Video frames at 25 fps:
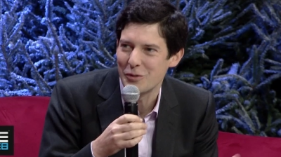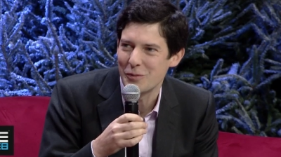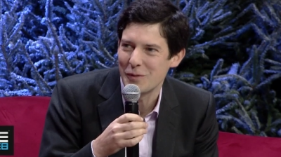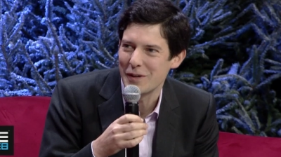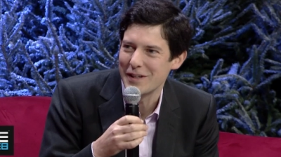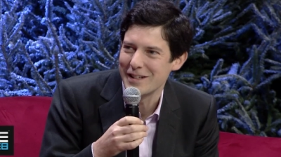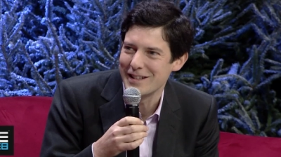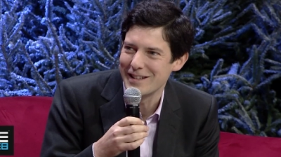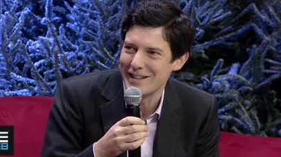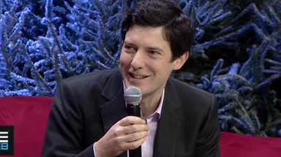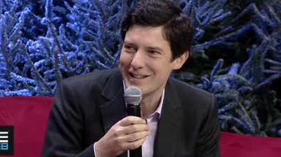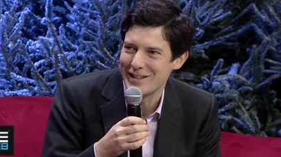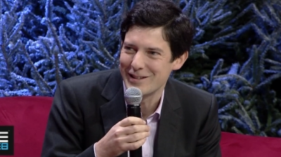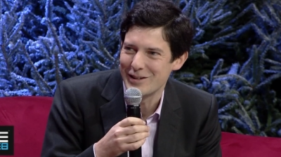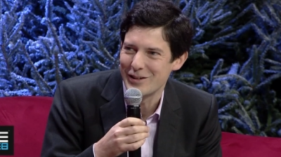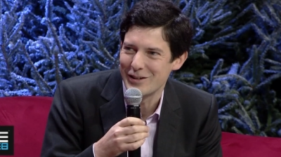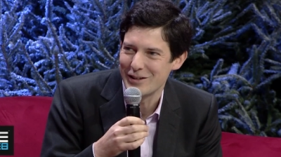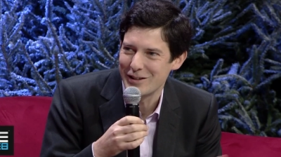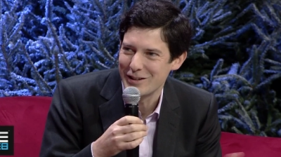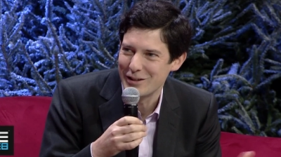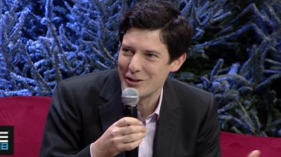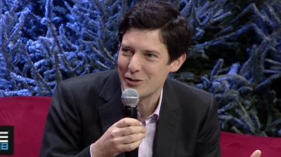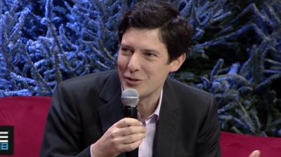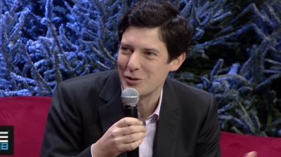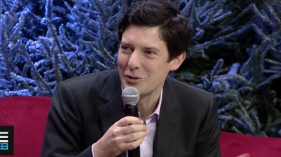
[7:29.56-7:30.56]
company. It's a,
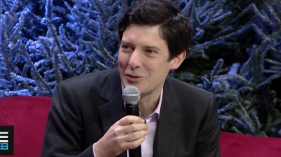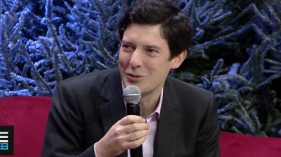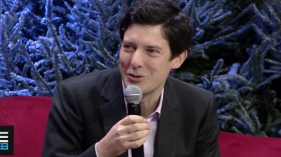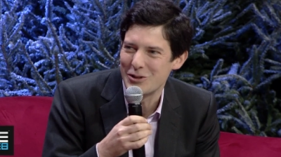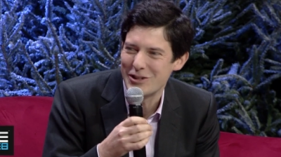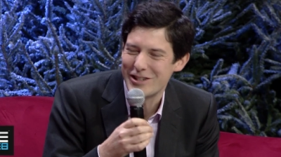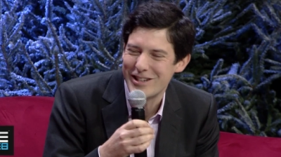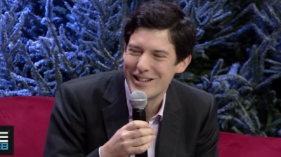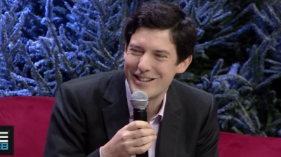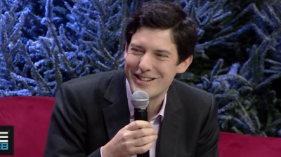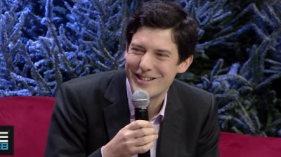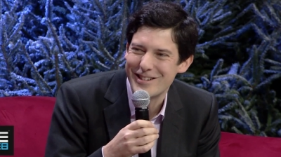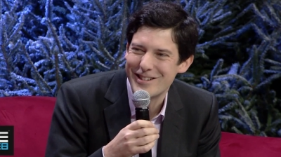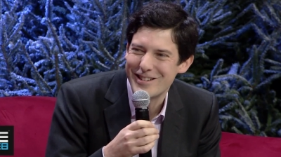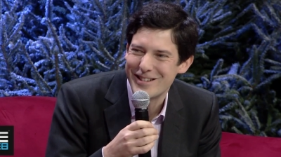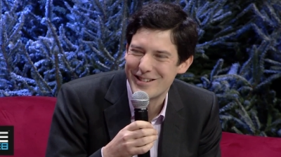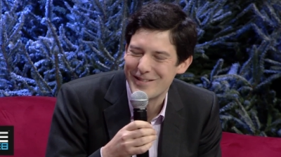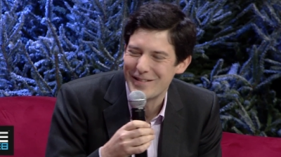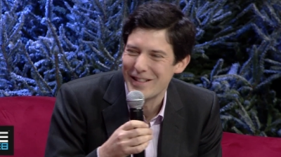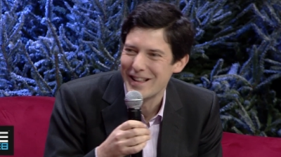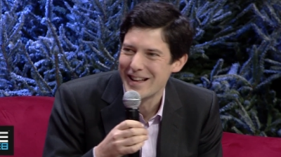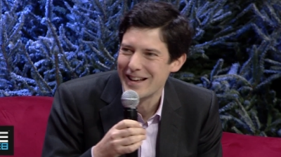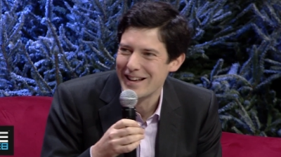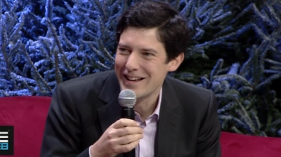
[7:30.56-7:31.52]
yeah. it's a huge challenge.